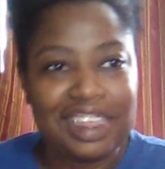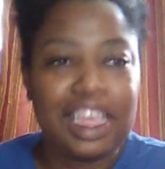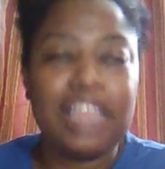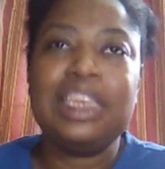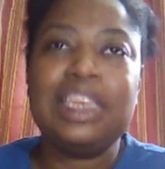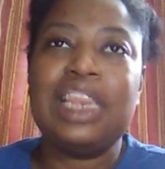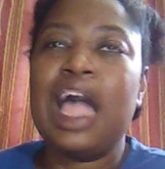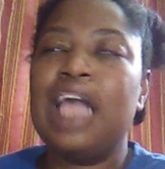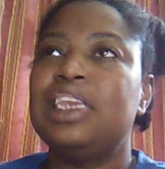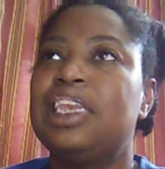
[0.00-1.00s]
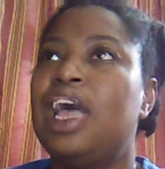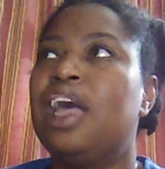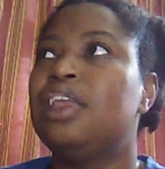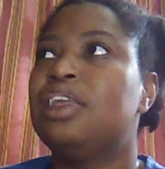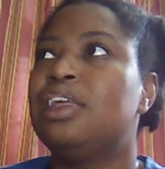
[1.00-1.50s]
Like,
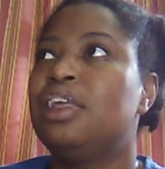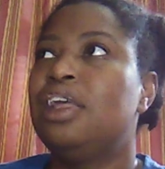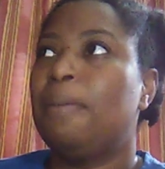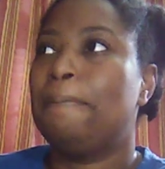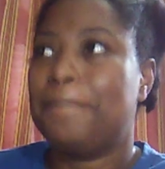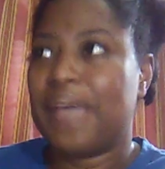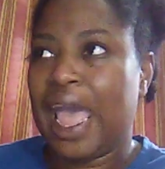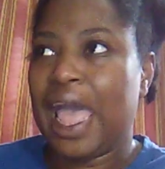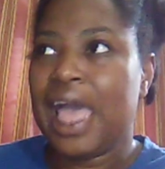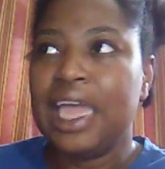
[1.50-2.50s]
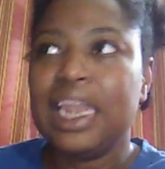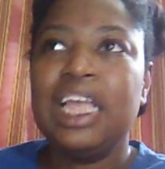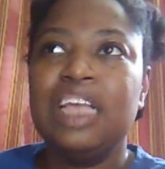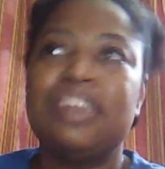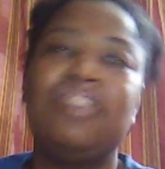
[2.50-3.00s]
not bad,
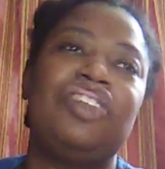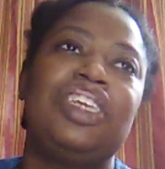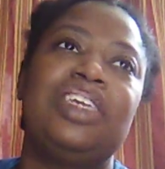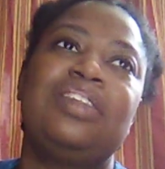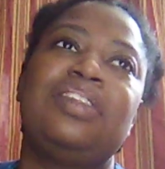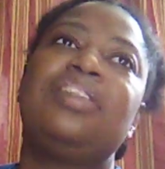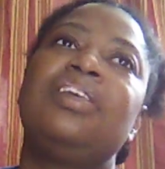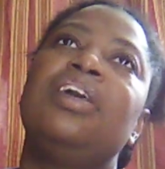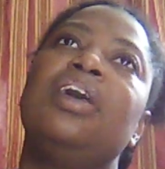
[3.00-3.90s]
just